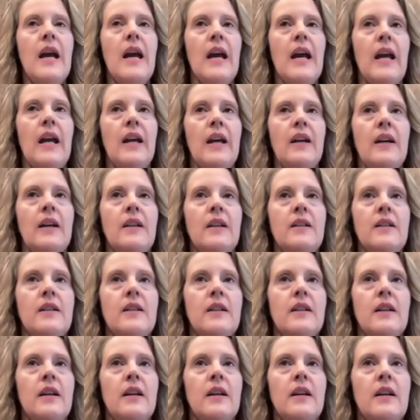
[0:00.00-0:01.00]
And,
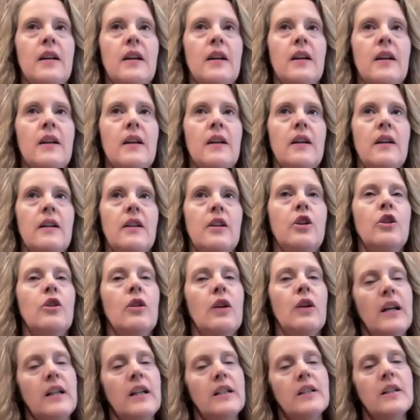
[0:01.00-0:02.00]

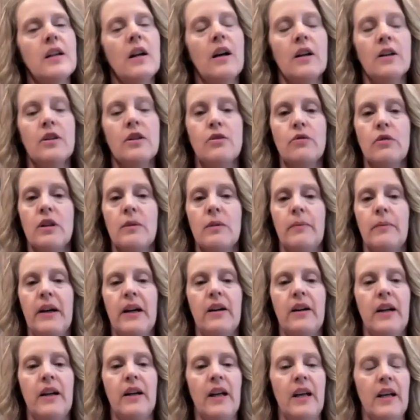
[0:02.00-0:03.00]
I had talked to her
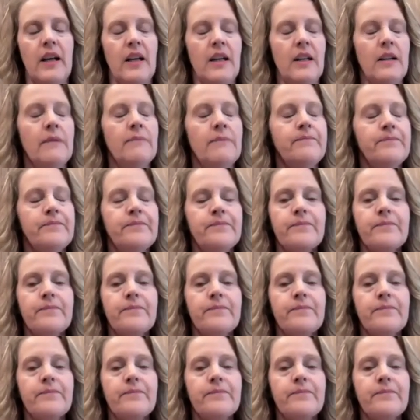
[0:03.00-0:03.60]
about, hey,